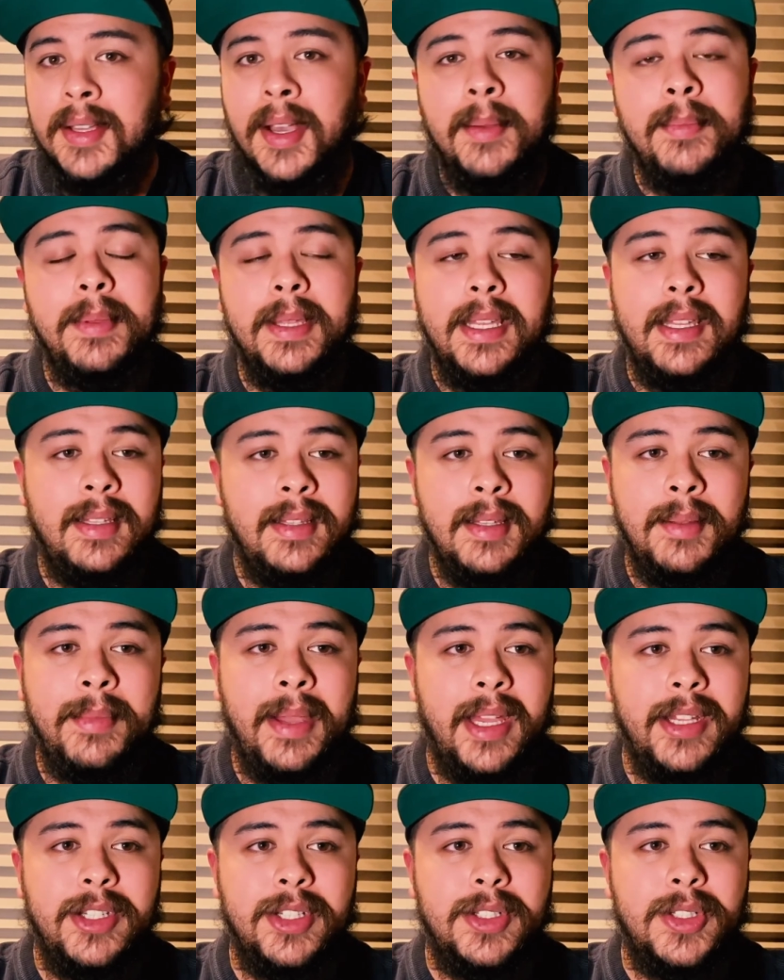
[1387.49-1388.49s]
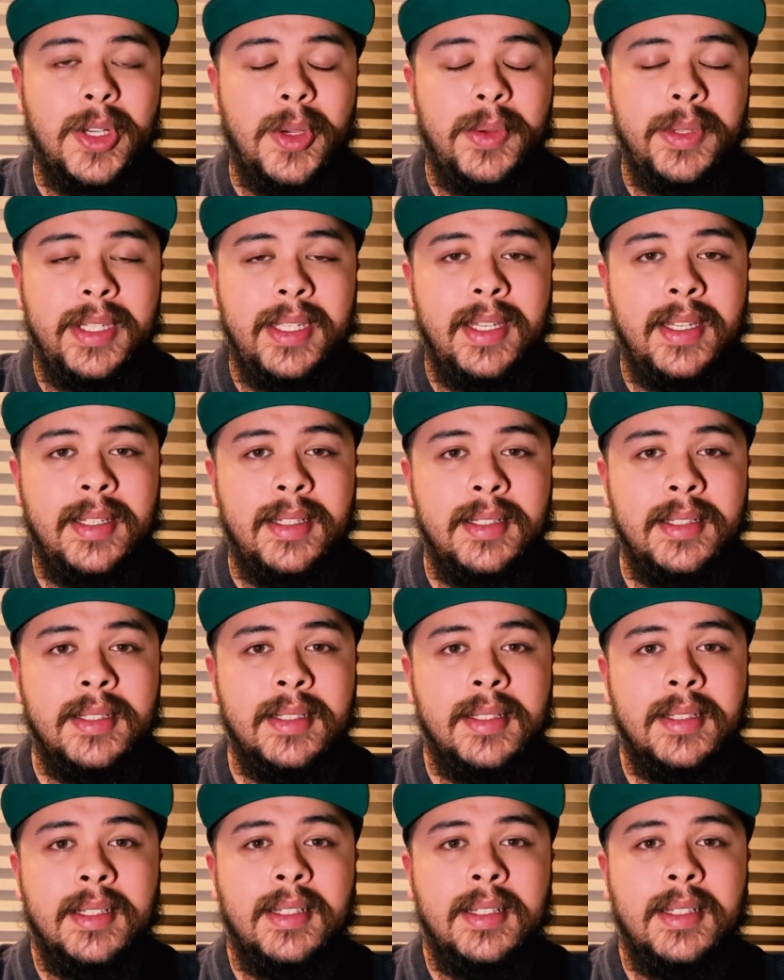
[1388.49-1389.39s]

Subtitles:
up in the magic show in the end,